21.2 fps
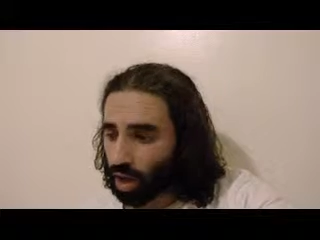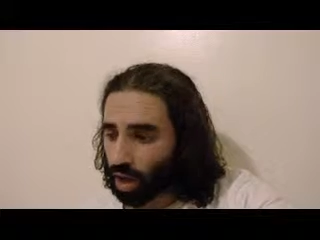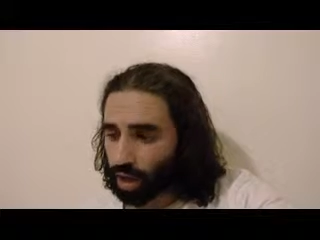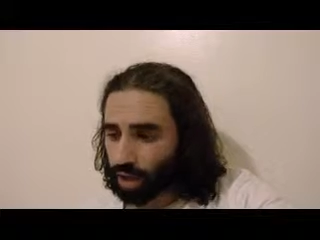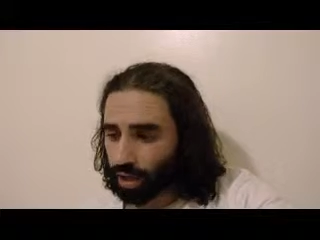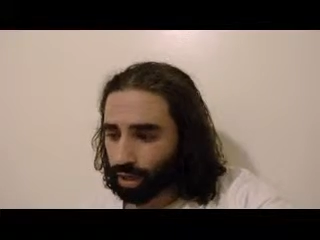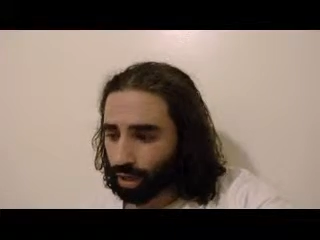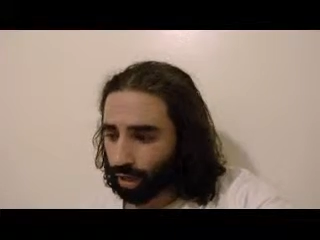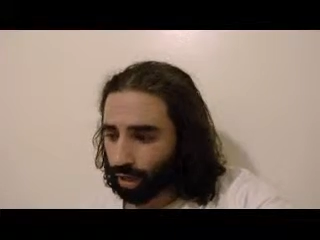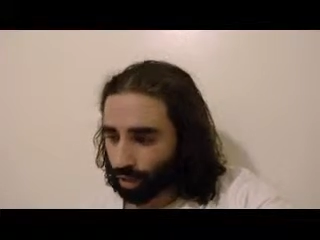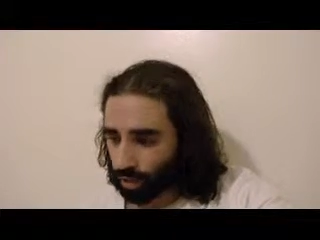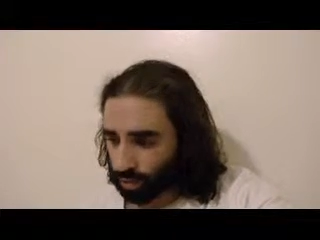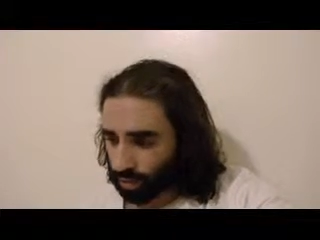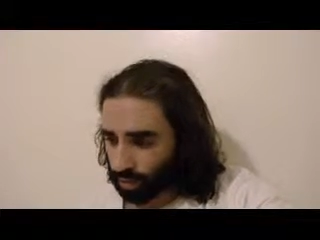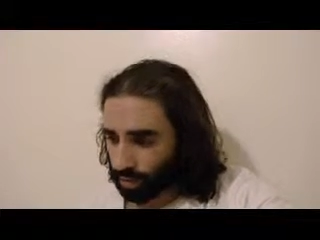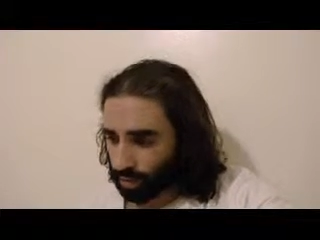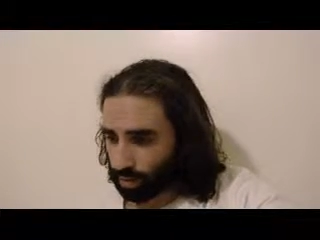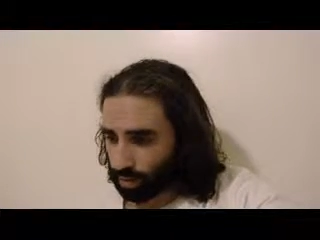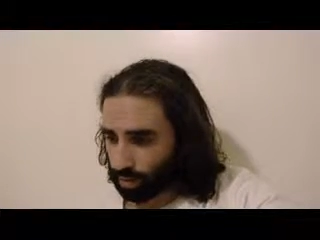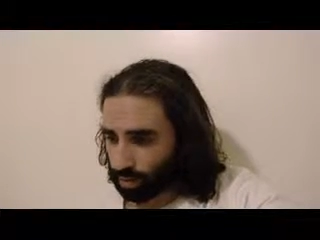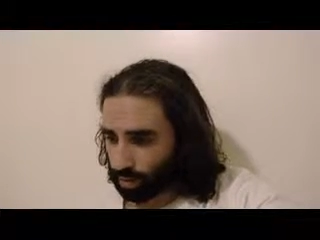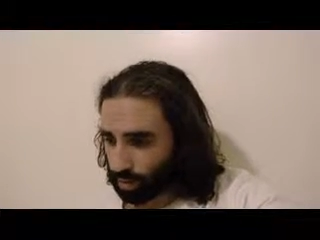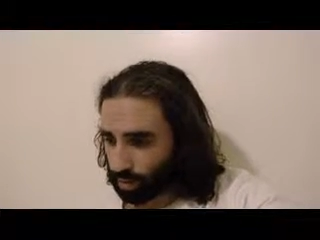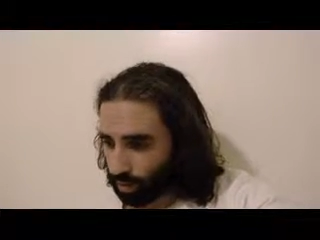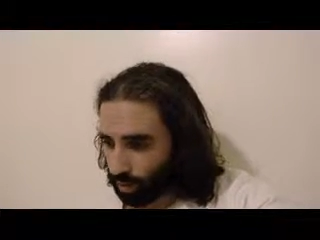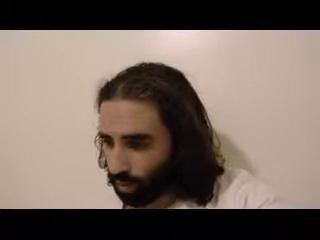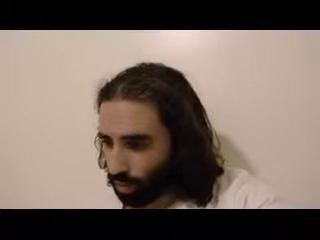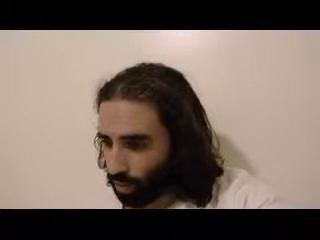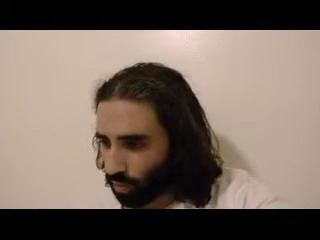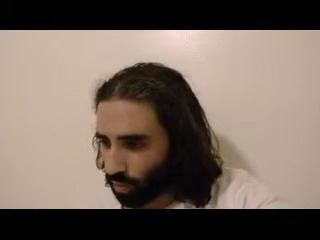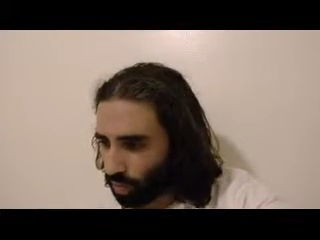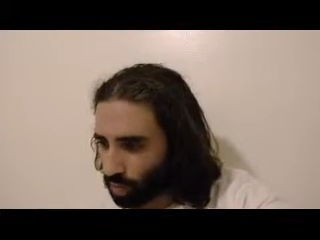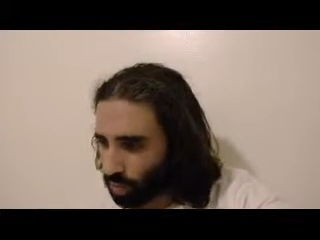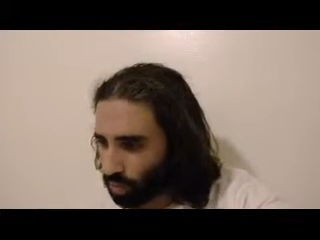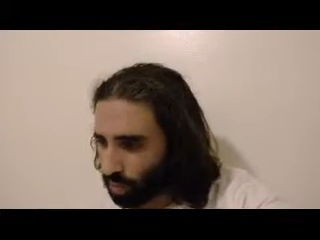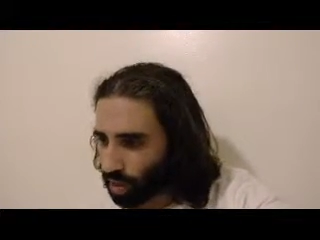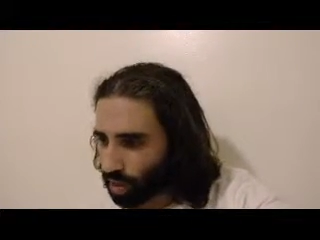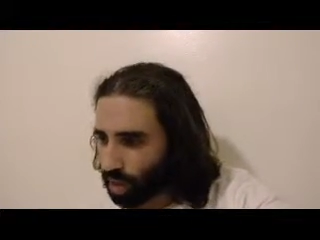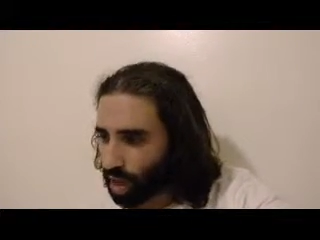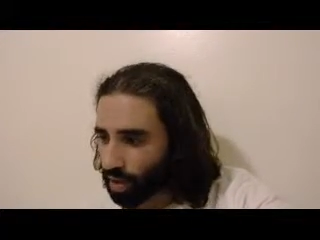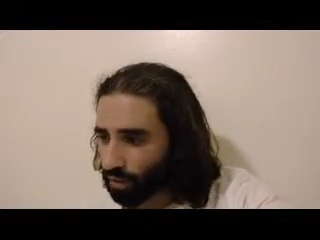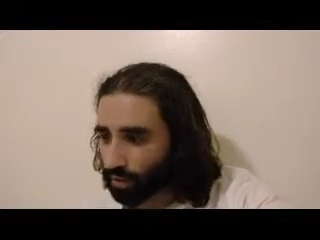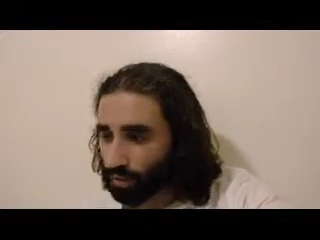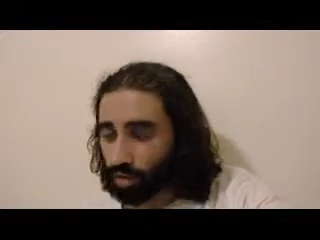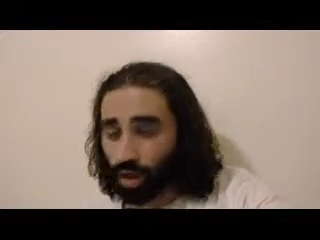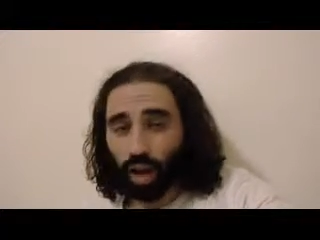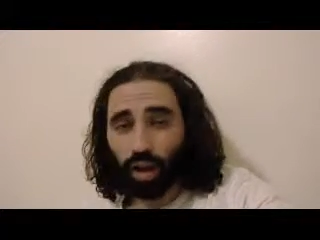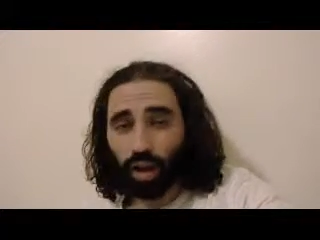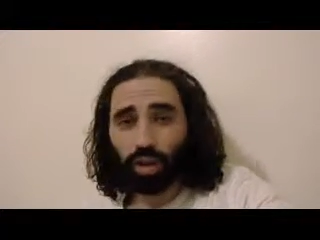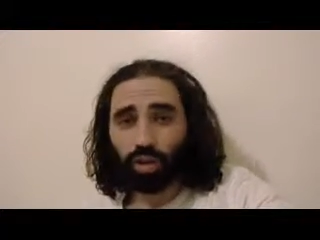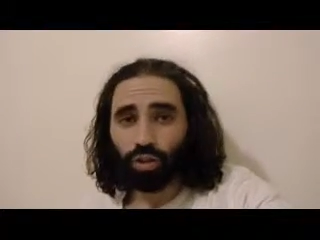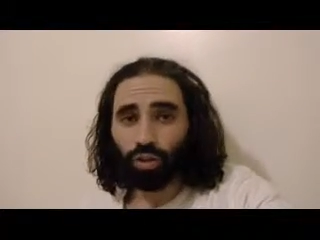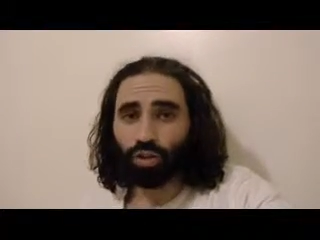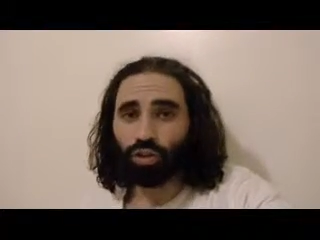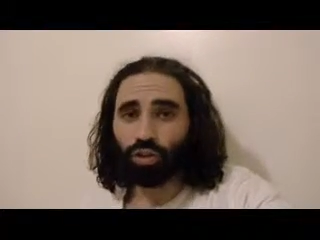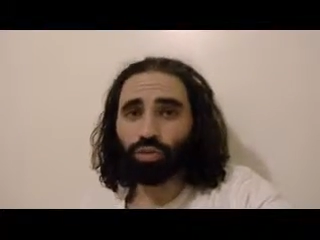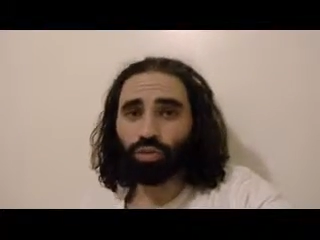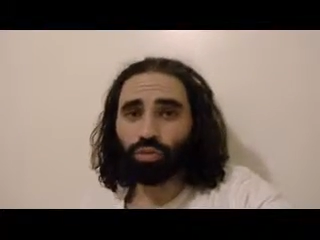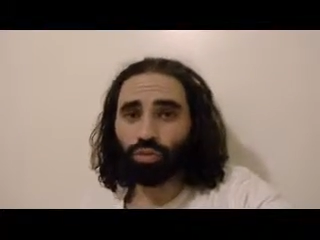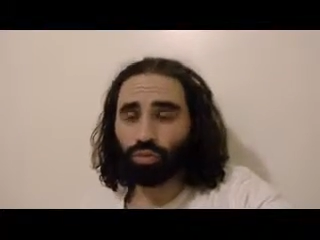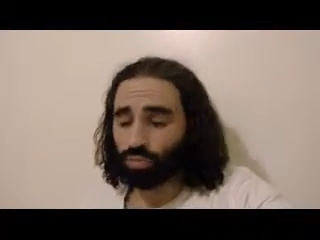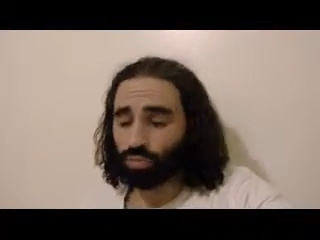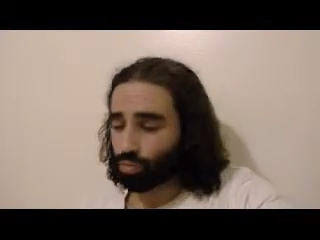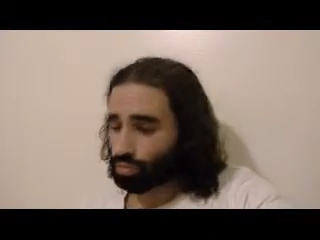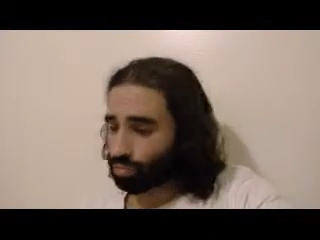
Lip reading: guided us, we would have guided you.